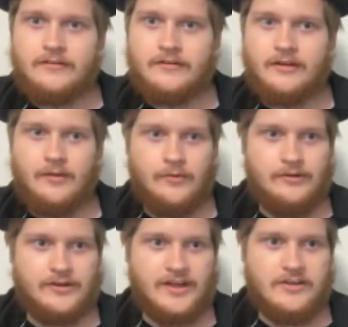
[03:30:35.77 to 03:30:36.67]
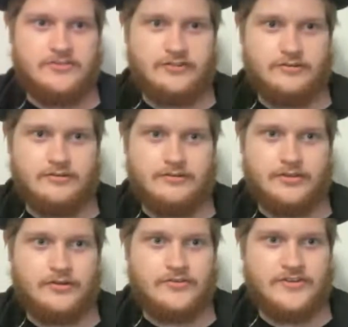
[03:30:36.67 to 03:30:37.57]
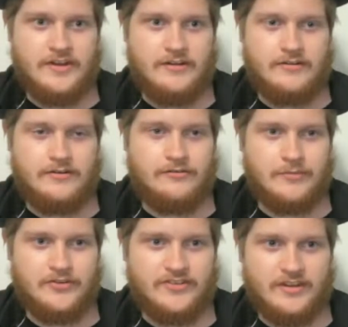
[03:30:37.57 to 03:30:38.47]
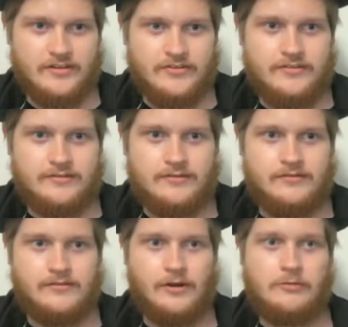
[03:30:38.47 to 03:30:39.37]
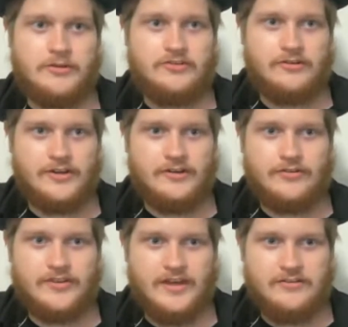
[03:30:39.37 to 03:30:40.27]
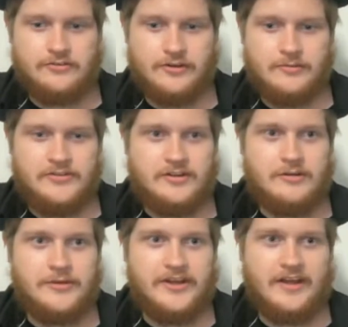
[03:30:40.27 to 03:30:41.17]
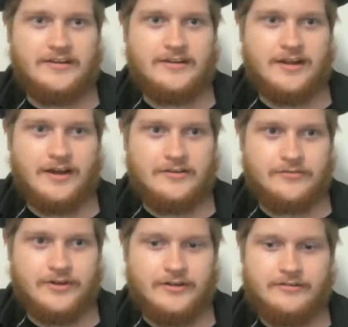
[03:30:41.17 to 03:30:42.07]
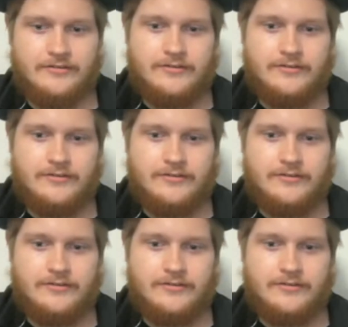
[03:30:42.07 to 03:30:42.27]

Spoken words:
And we'll catch you Thursday, November 6th. I hope you tune in for that stream. It's going to be a lot of fun.